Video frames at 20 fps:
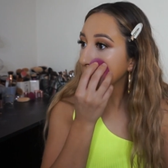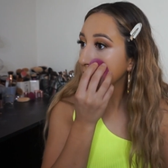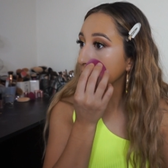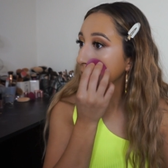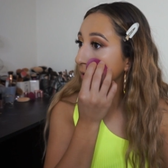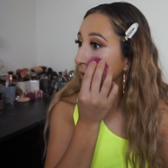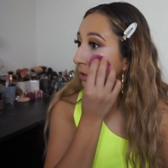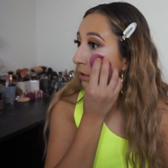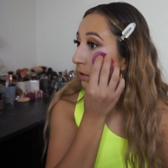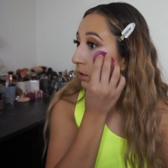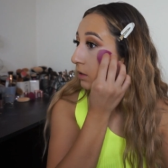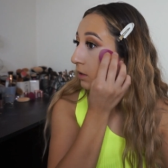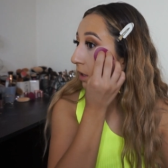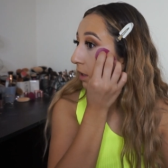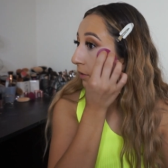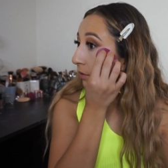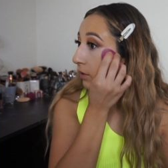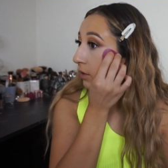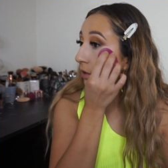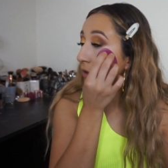it's
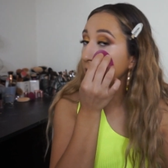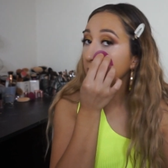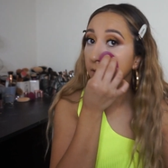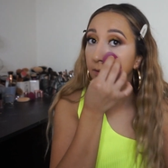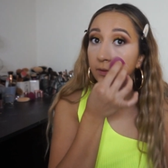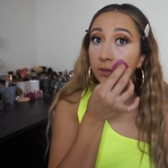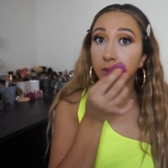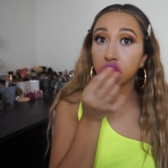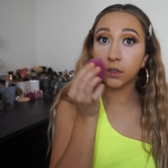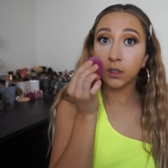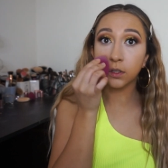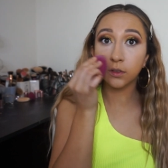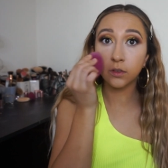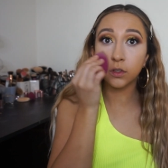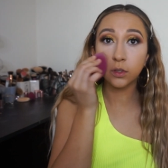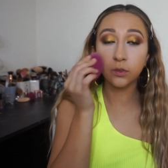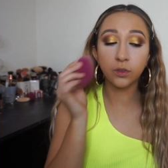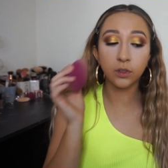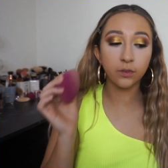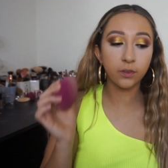definitely full
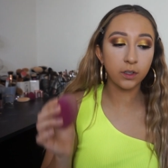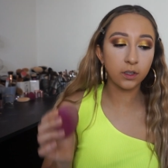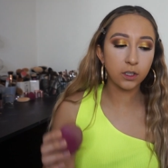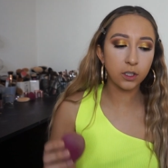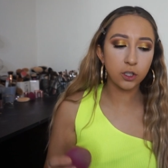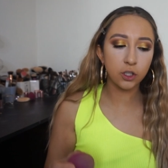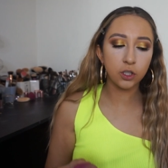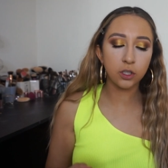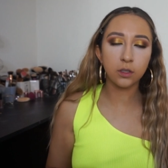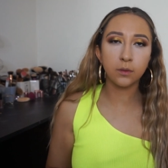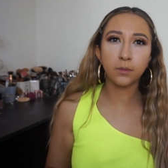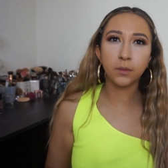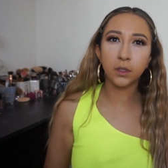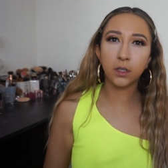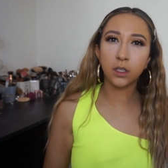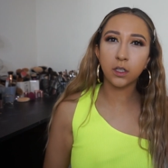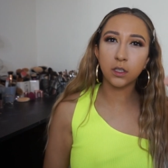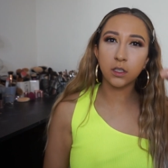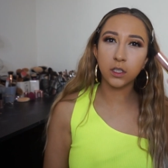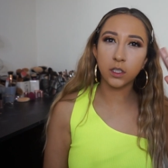coverage for the foundation,
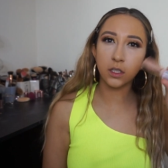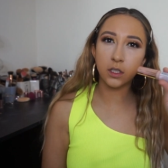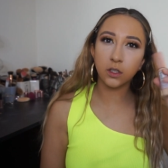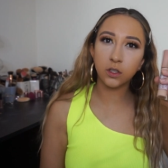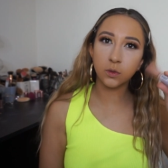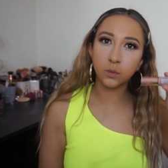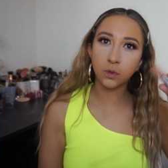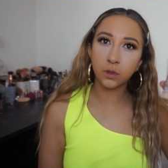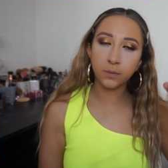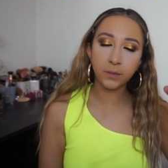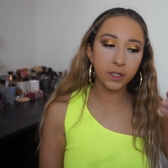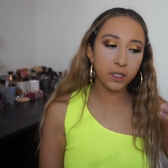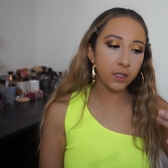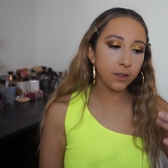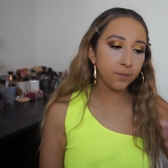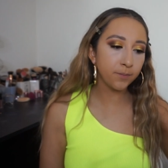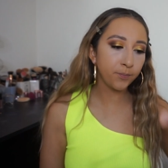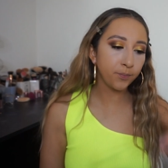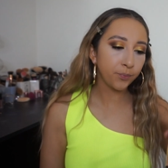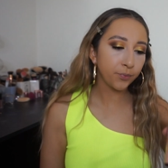but the concealer is more
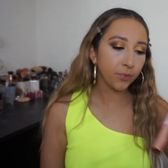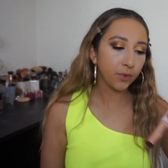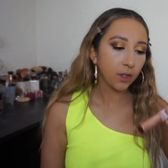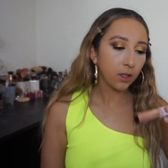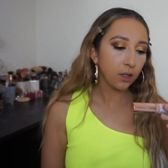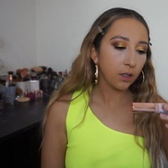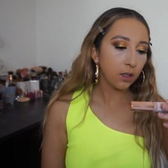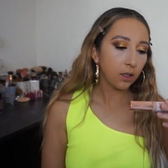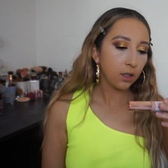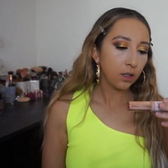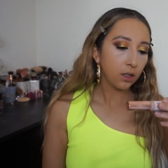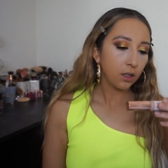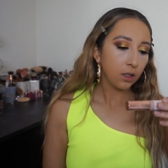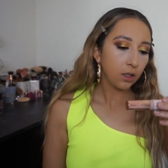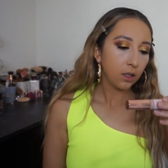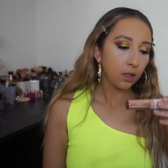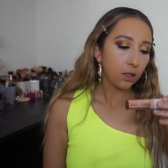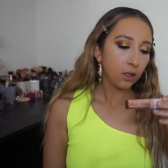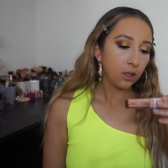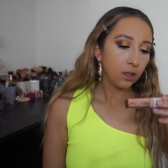medium.
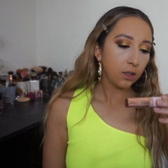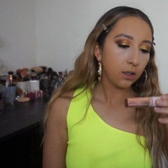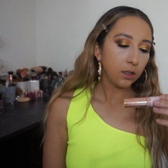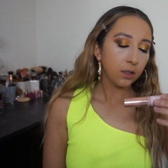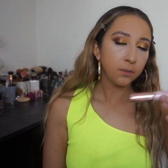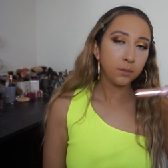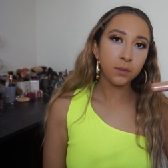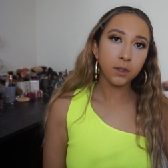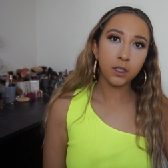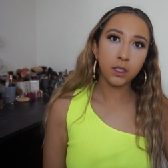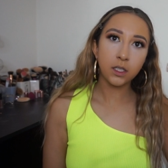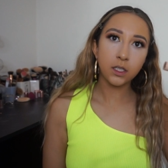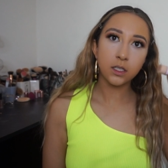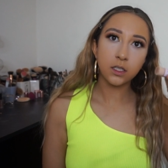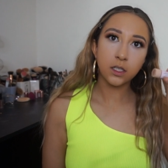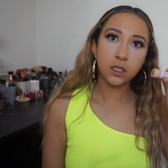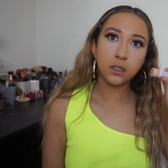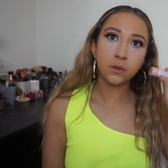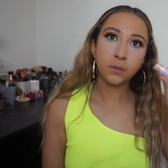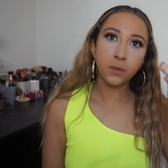But it
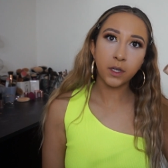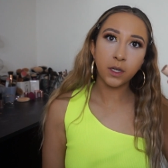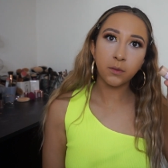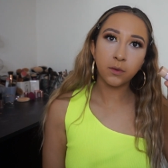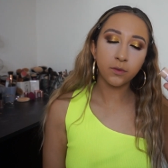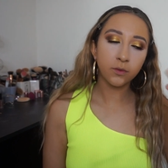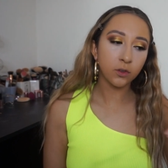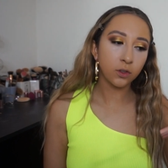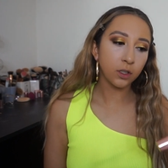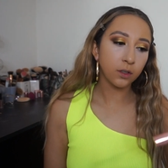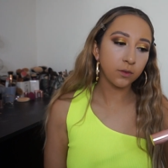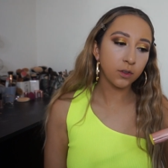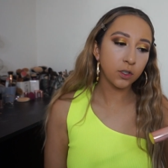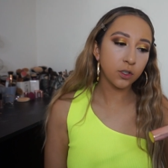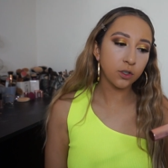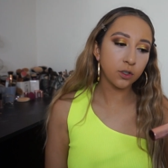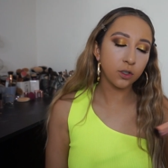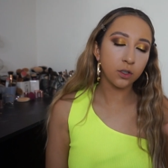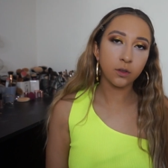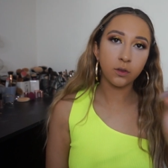says medium to full
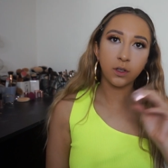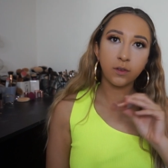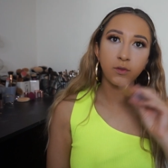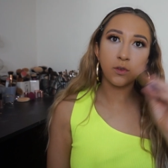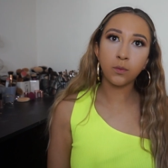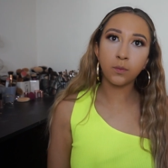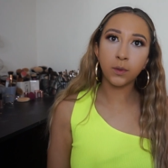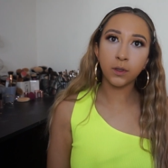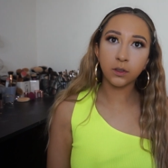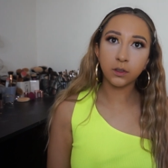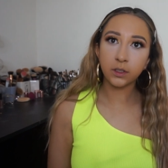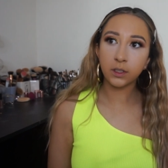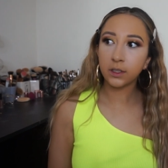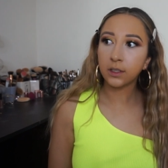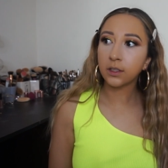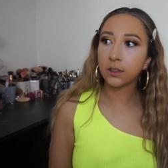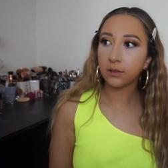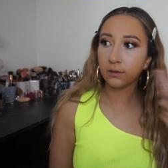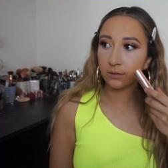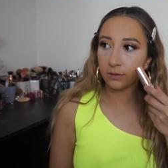coverage, so if you build
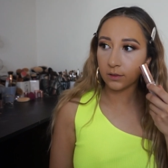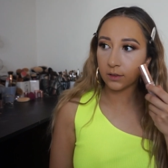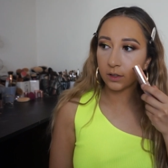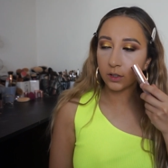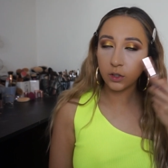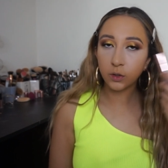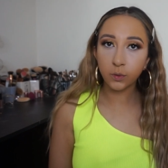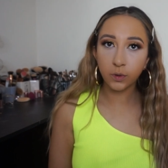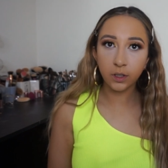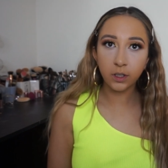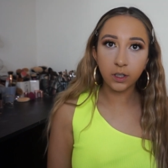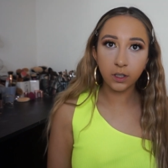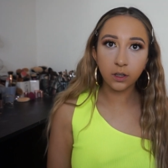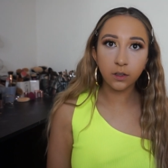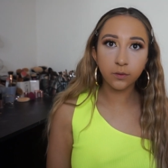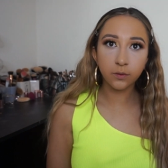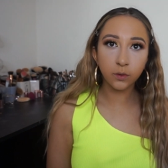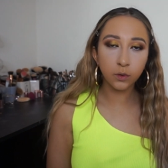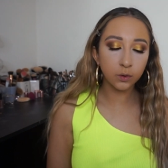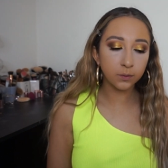it, you can get
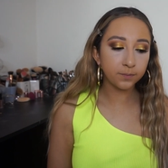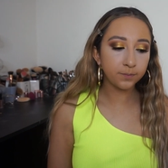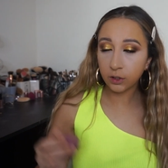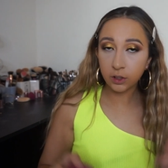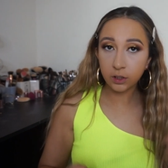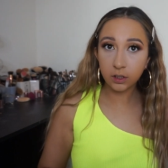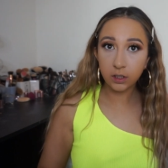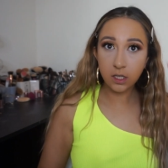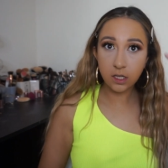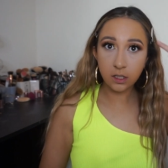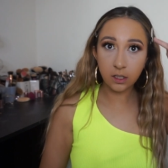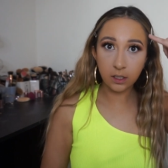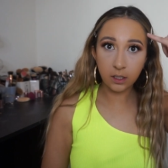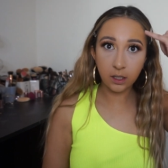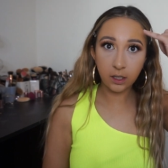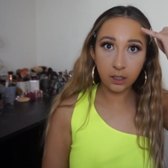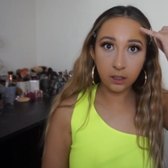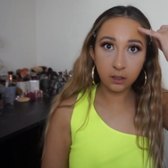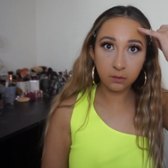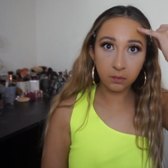the full. It's
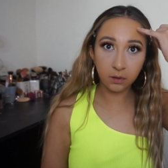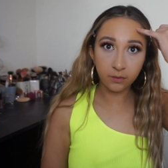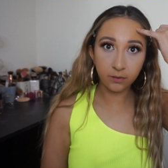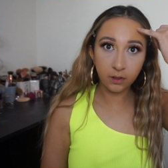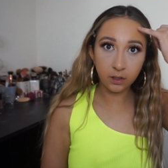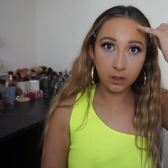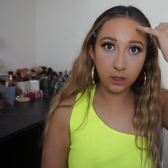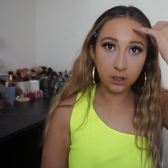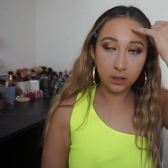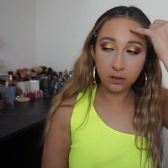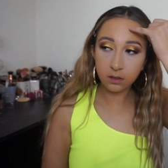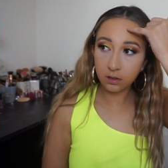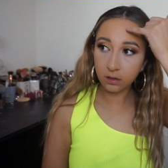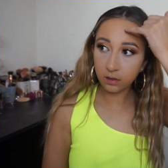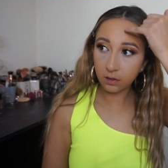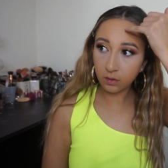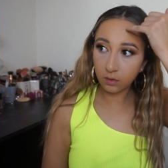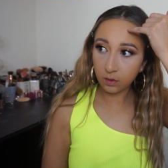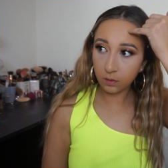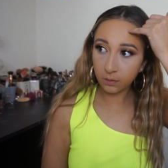sinking into my fine lines
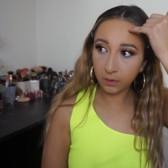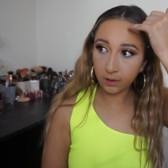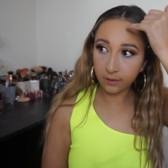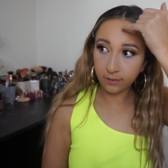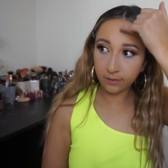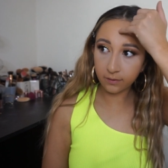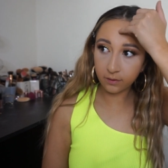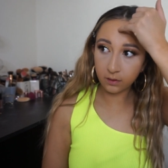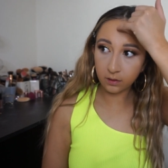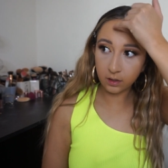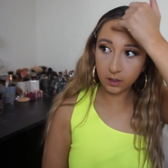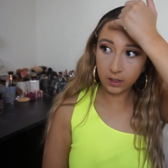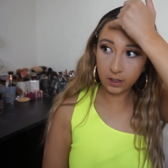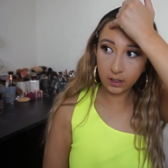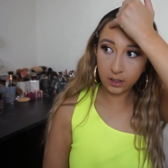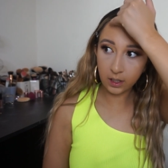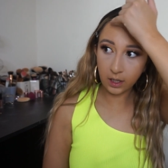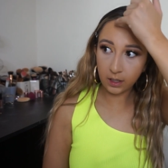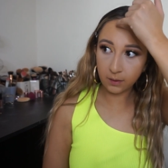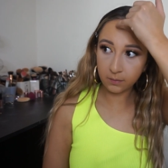on my
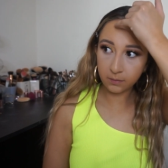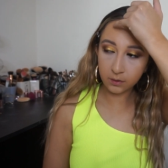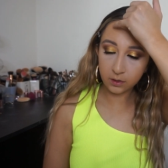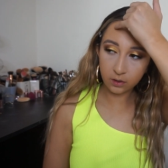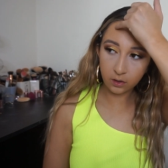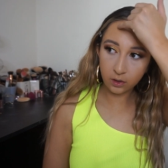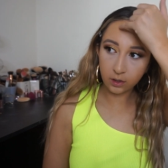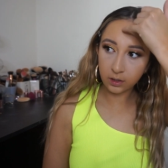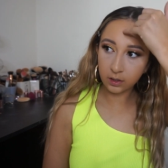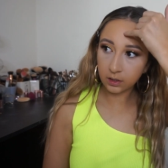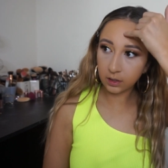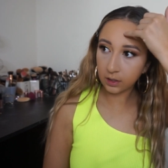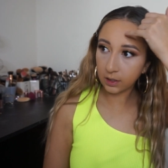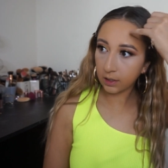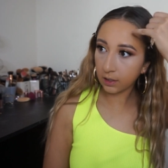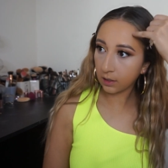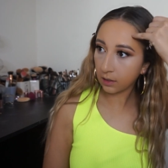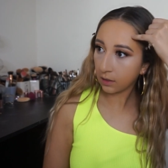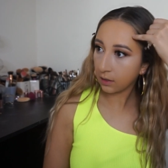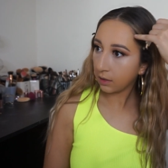forehead. I'm starting to
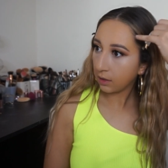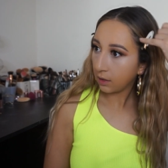get